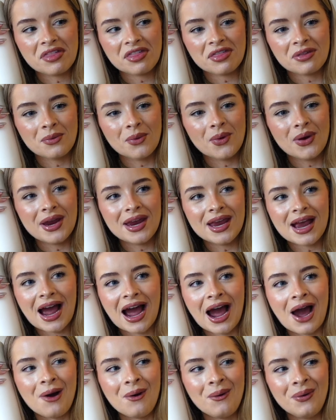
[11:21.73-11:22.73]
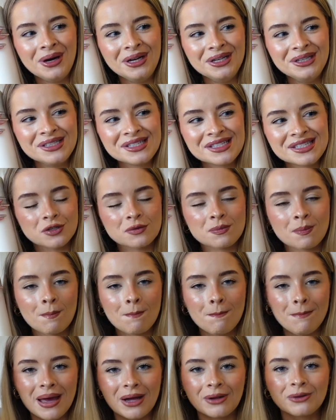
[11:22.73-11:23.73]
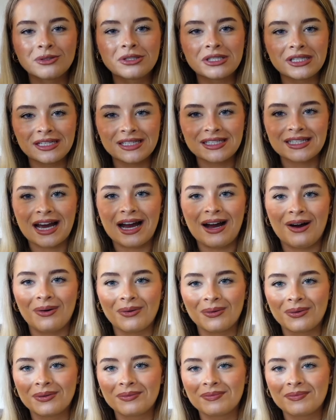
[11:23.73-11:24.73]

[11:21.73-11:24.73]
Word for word: three hours just melting down